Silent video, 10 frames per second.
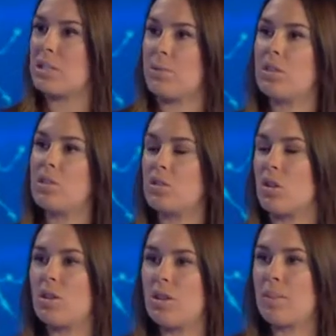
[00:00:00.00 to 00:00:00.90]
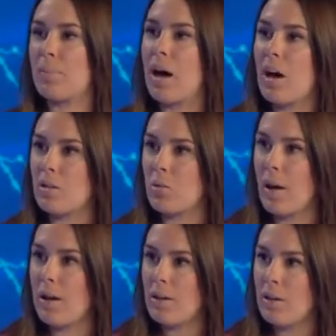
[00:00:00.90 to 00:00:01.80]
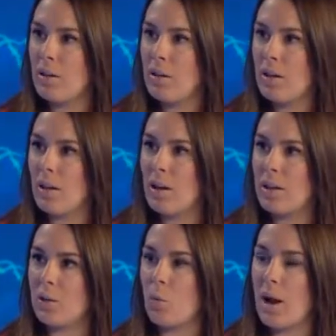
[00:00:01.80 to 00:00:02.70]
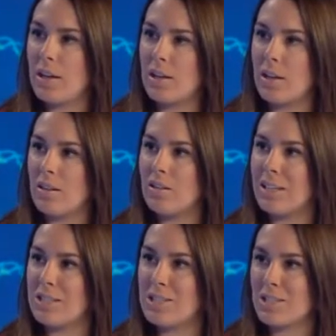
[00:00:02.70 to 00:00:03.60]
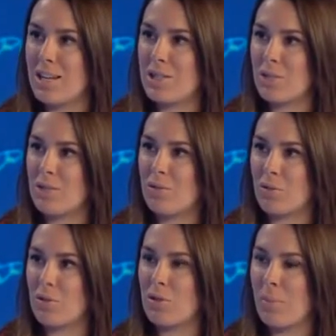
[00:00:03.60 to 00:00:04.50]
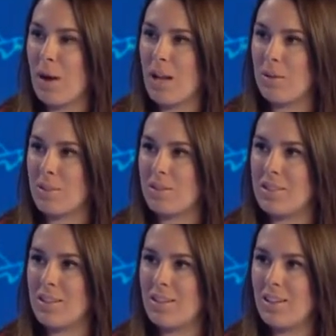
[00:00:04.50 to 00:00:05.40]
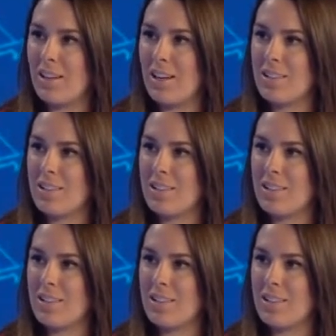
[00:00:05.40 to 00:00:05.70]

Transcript: Smith has shown another pathway uh, in a way to get legislation through the parliament. Mm.